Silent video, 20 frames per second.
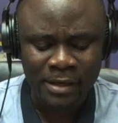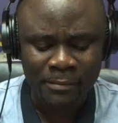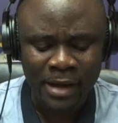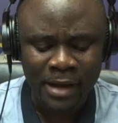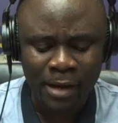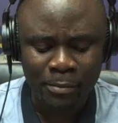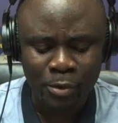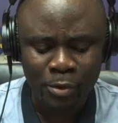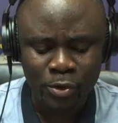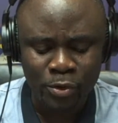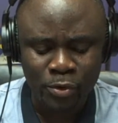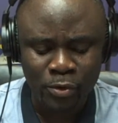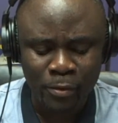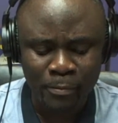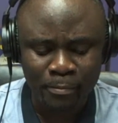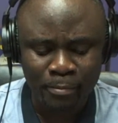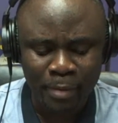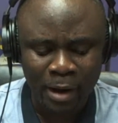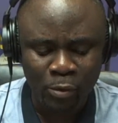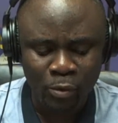Mahamudu
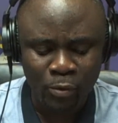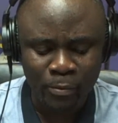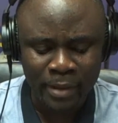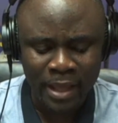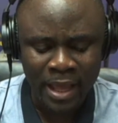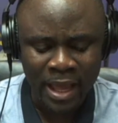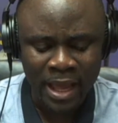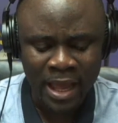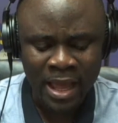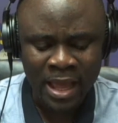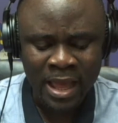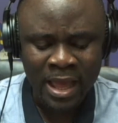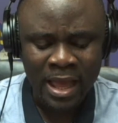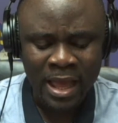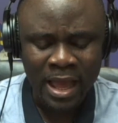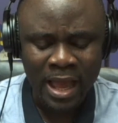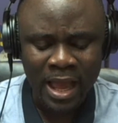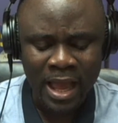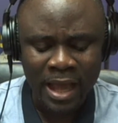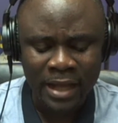Bawumia,
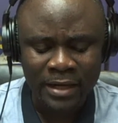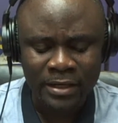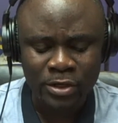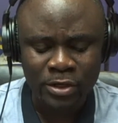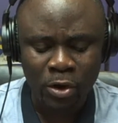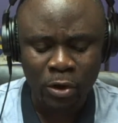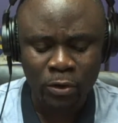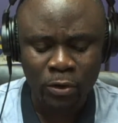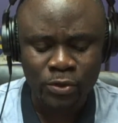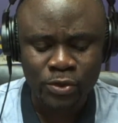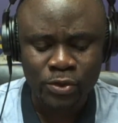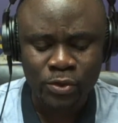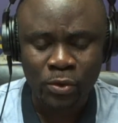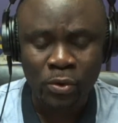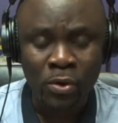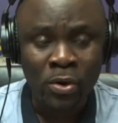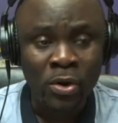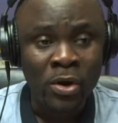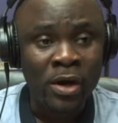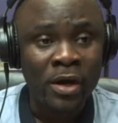and also